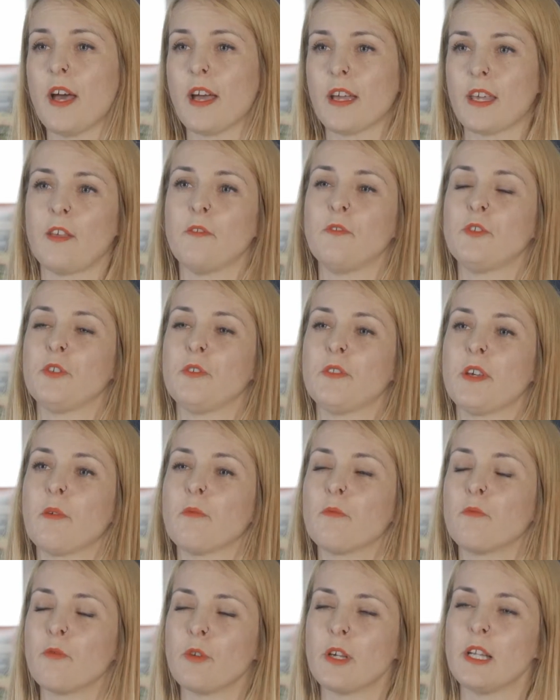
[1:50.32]
that gives you
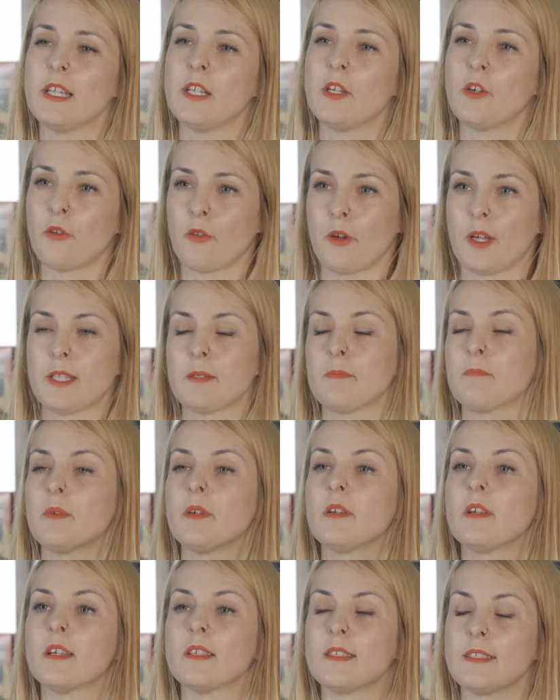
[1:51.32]
that really crisp
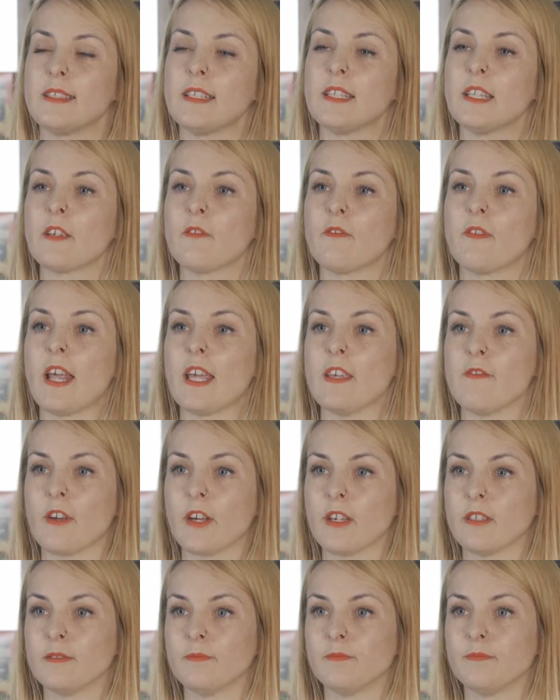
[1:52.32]
acidic
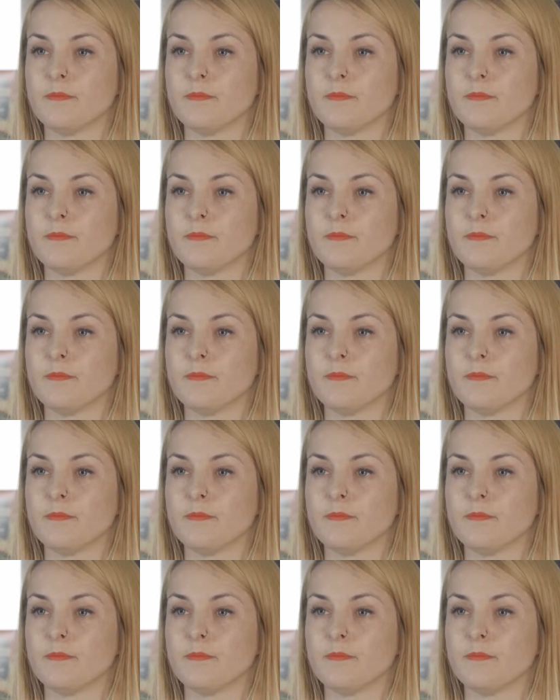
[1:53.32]
flavour.